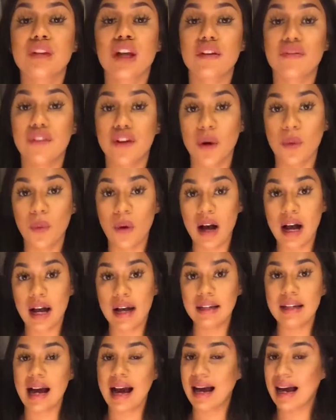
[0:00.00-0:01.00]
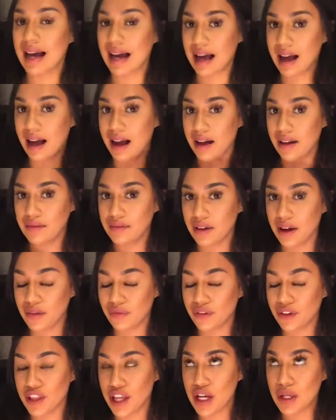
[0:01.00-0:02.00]
for one, I have,
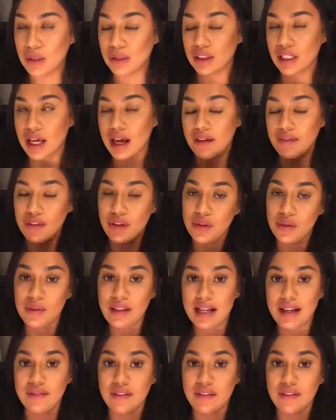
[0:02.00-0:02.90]
for those of you that